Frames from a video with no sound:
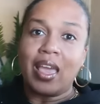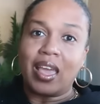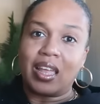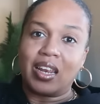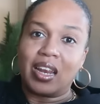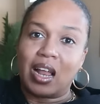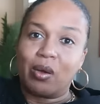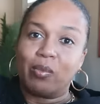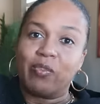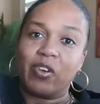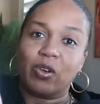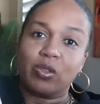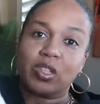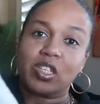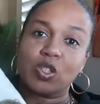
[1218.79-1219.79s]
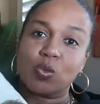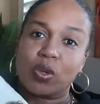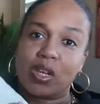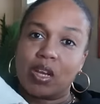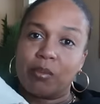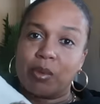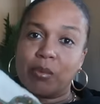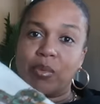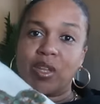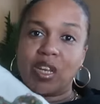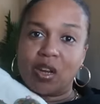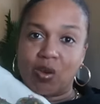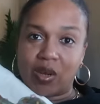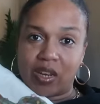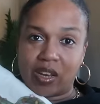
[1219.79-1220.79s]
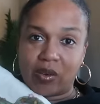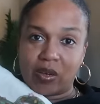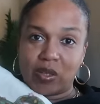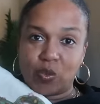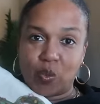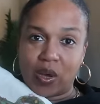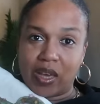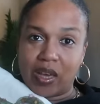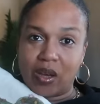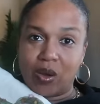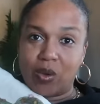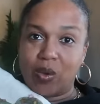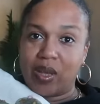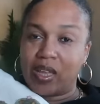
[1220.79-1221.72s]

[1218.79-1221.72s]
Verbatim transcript: And then I'll fold this one up and put it on there as well.